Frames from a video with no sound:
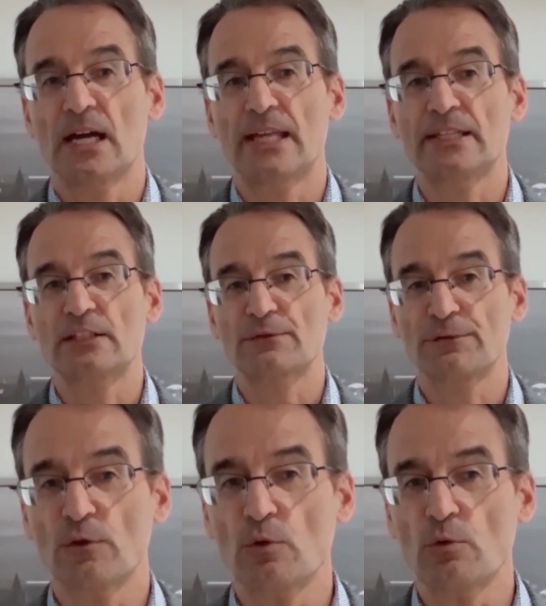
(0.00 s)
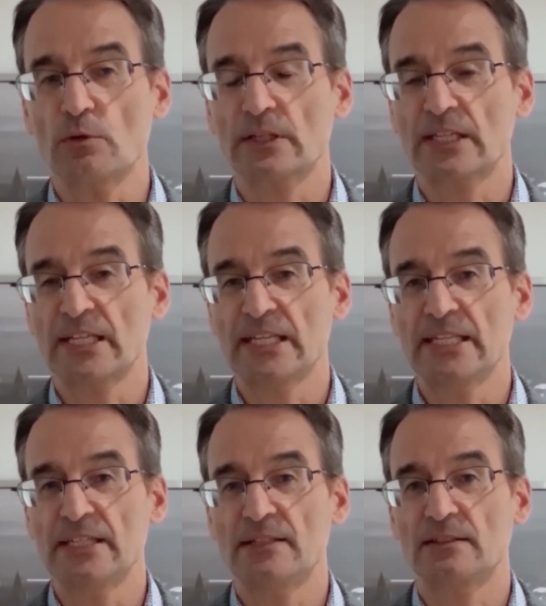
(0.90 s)
And there's 4
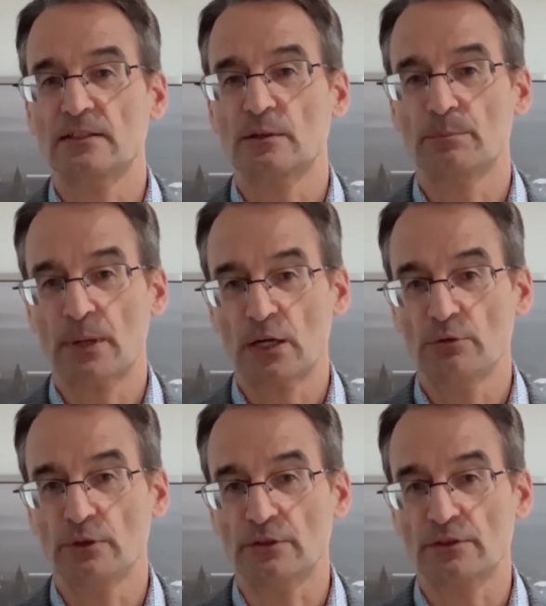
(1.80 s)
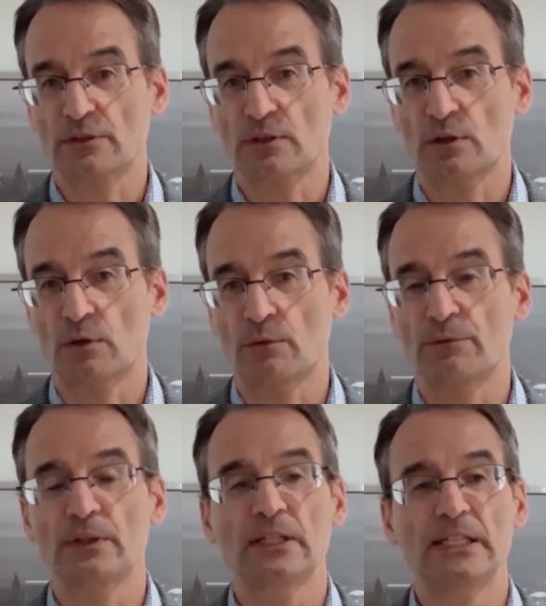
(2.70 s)
key components
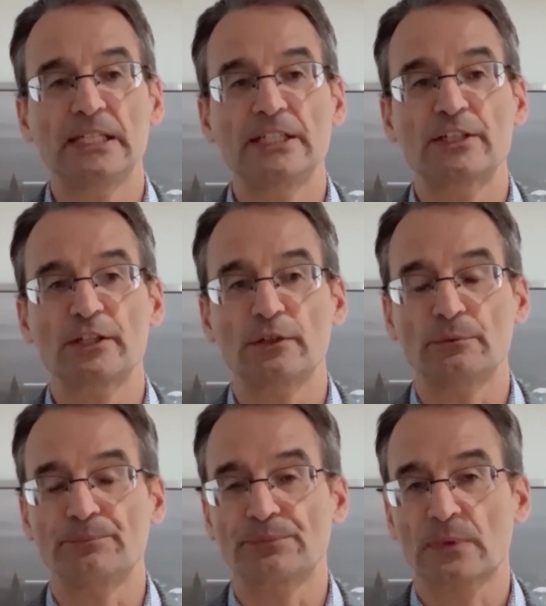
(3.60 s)
of EQ.